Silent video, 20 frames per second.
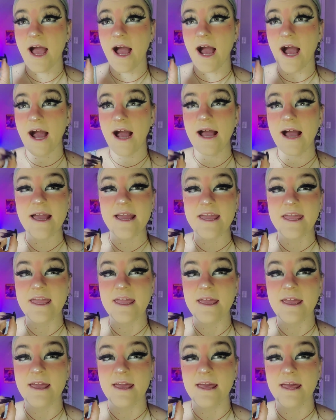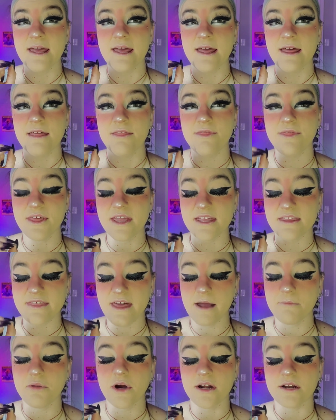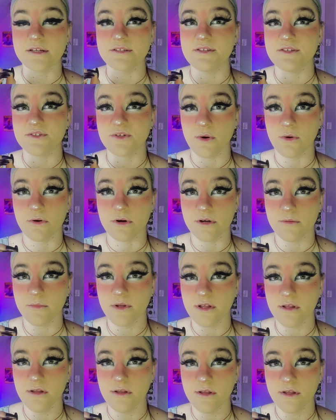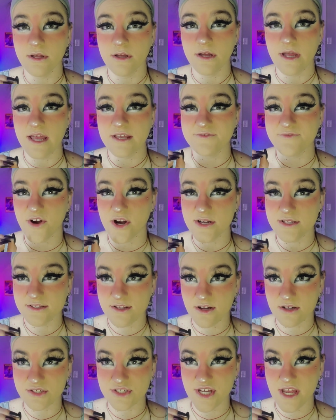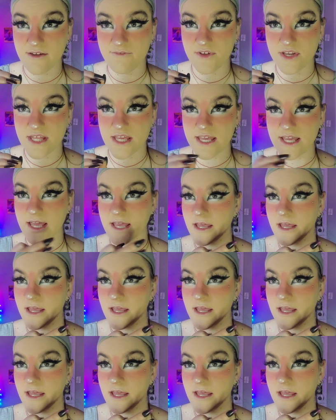I think that product is horrible as far as longevity.